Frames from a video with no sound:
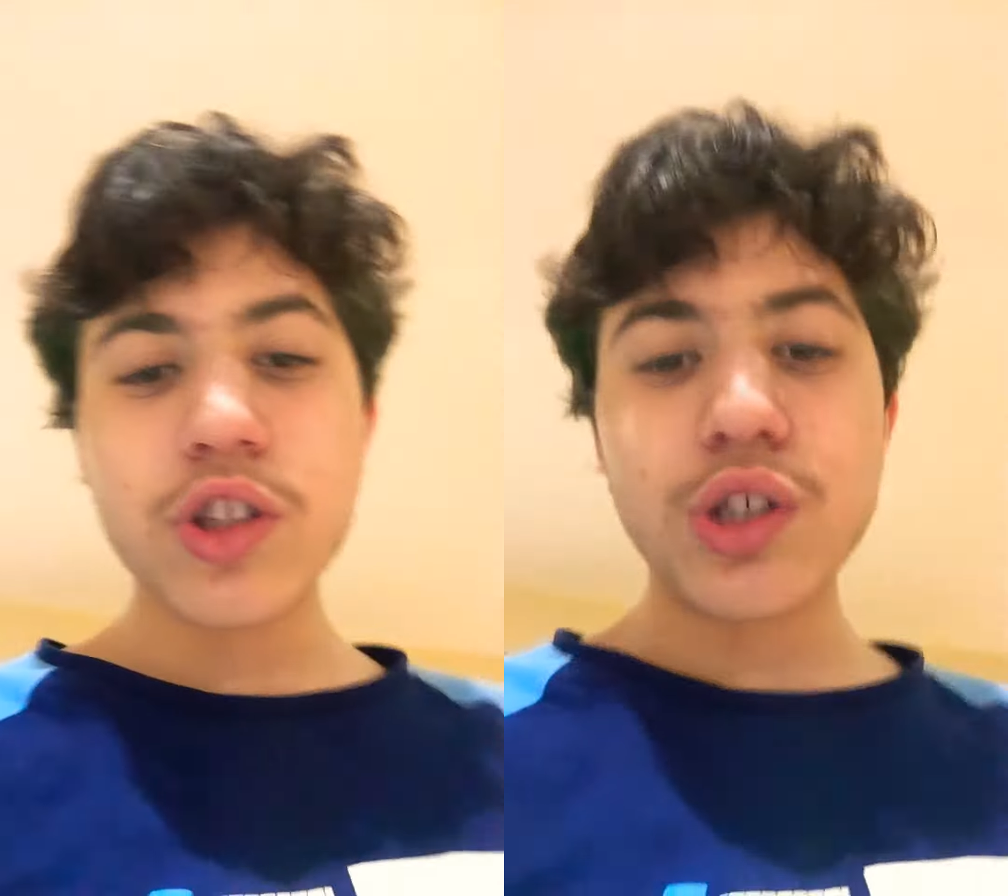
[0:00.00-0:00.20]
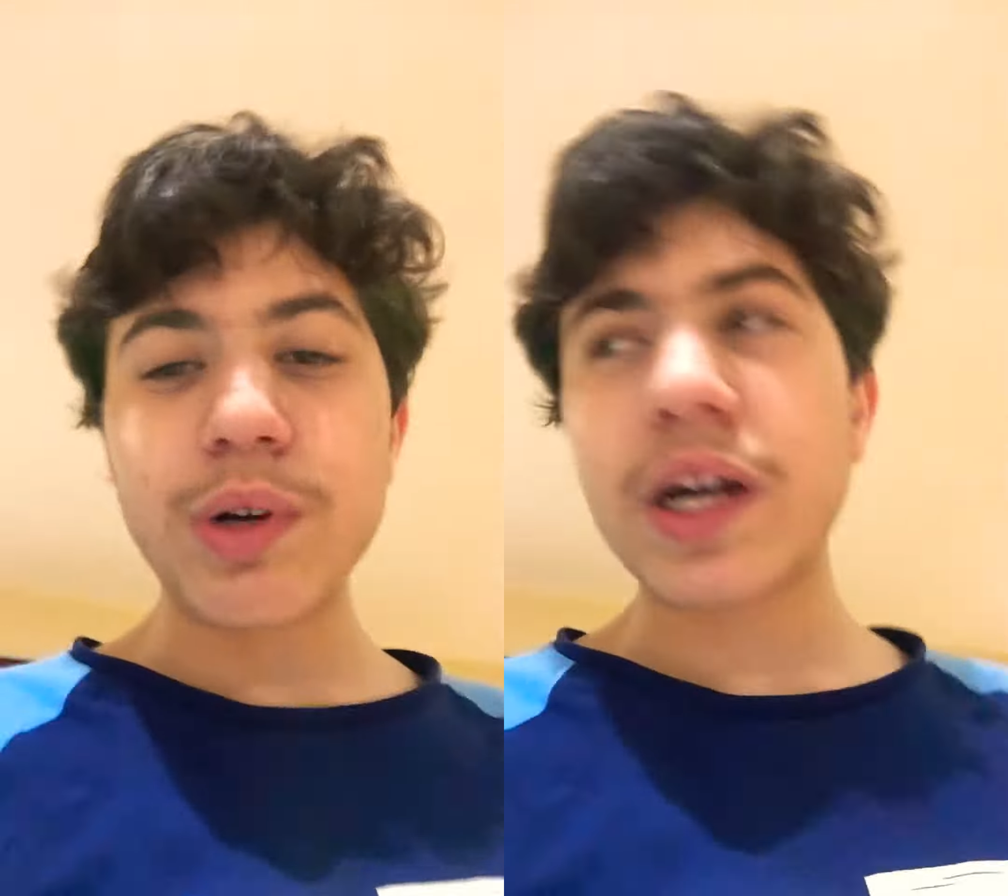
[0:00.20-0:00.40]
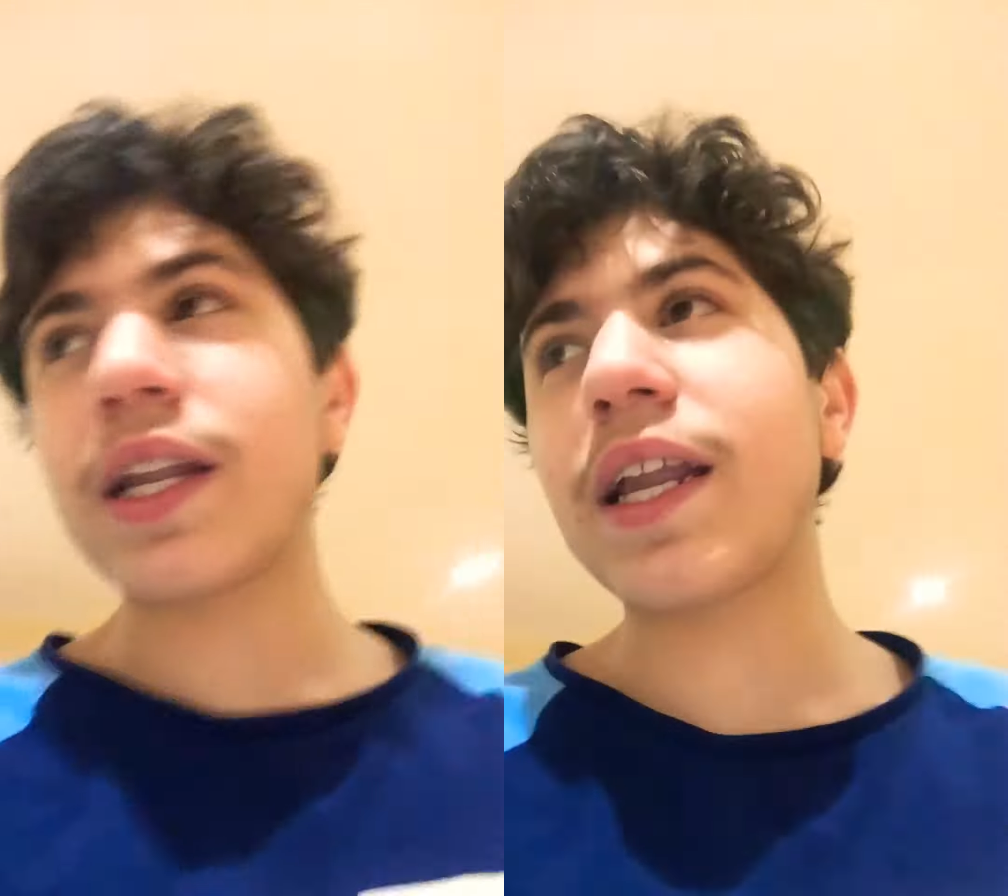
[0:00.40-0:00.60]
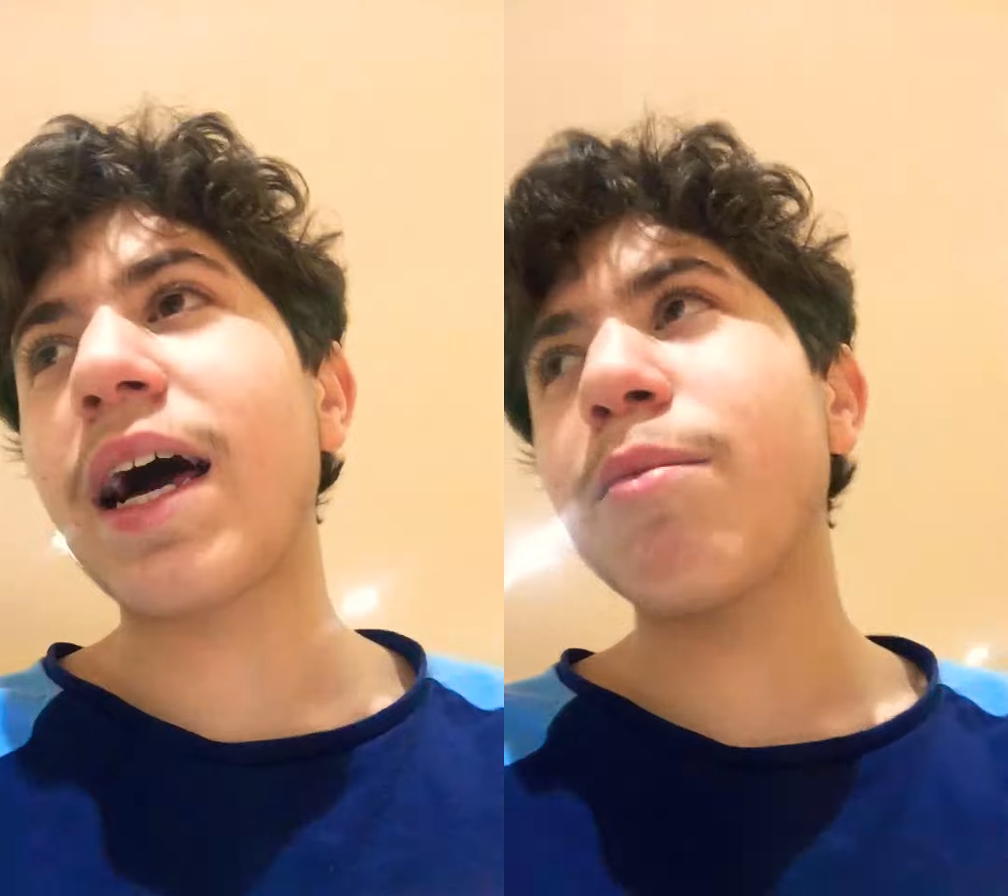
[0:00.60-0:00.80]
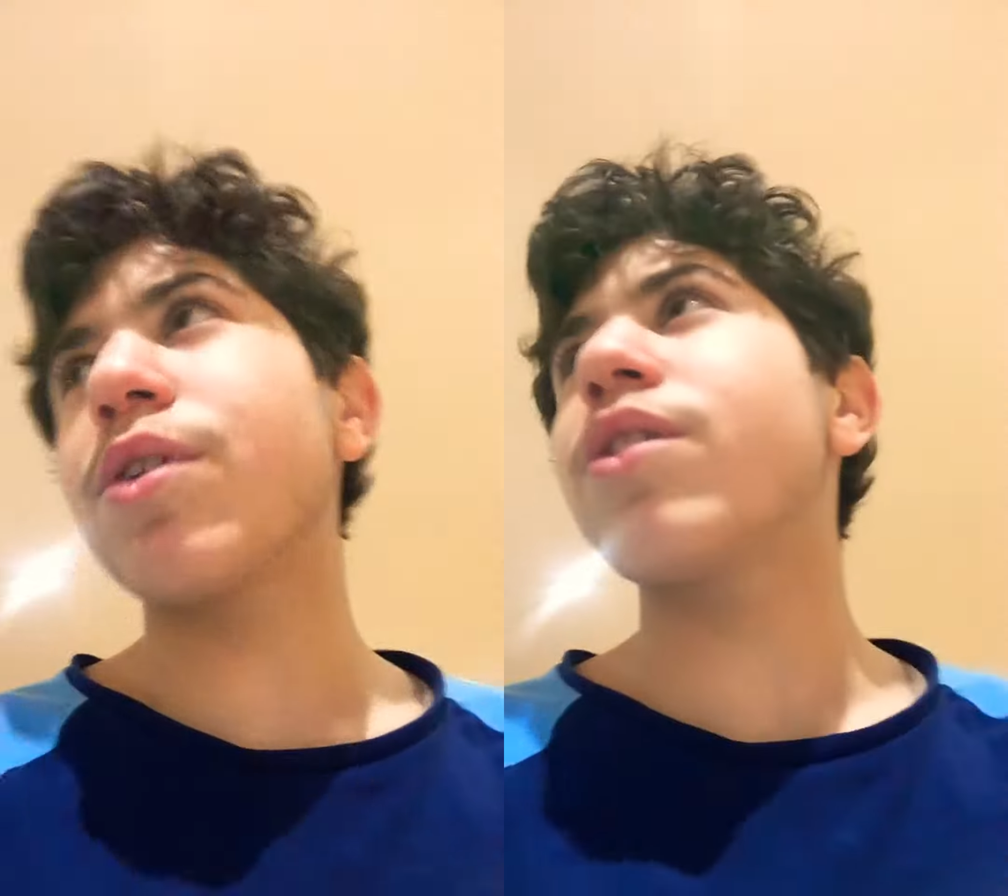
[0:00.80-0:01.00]
do a
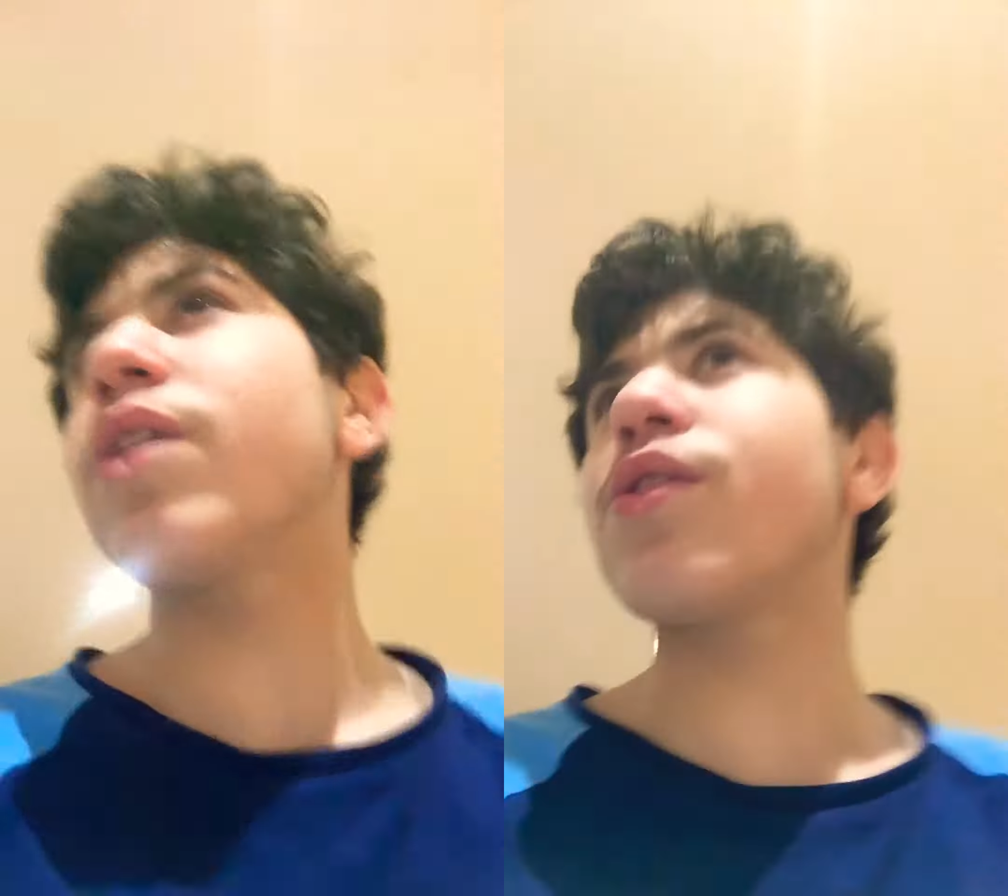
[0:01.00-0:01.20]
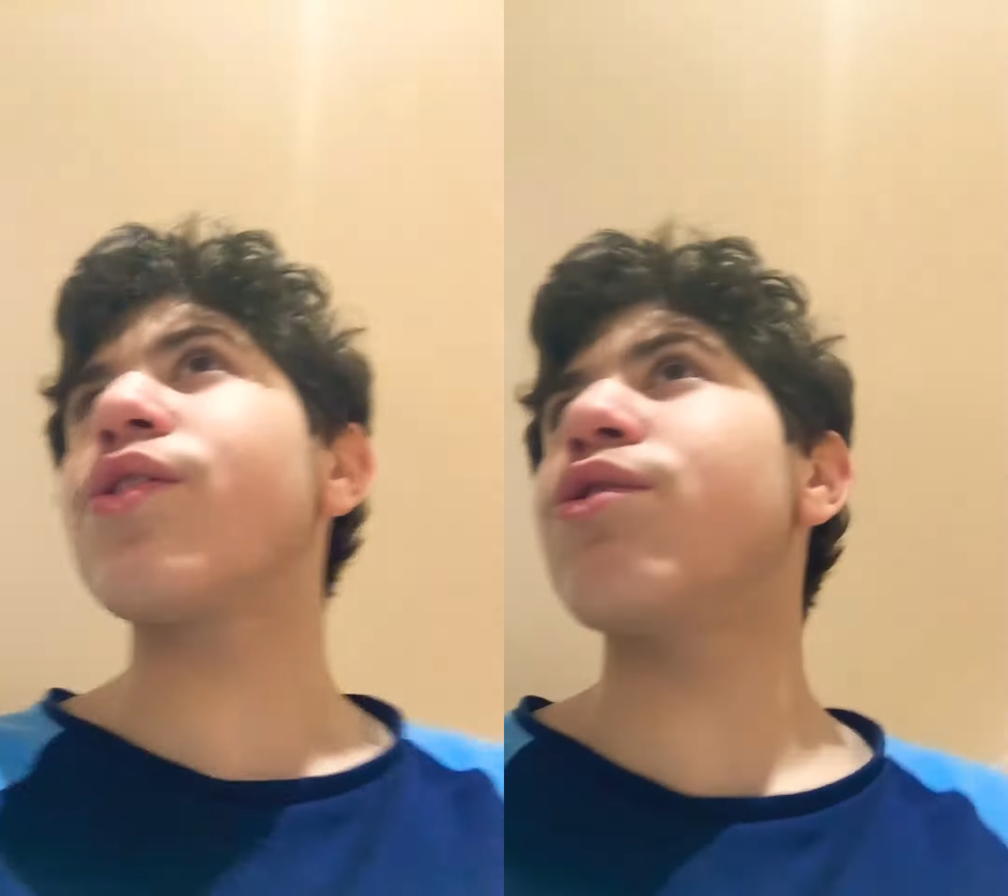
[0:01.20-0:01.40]
collab with another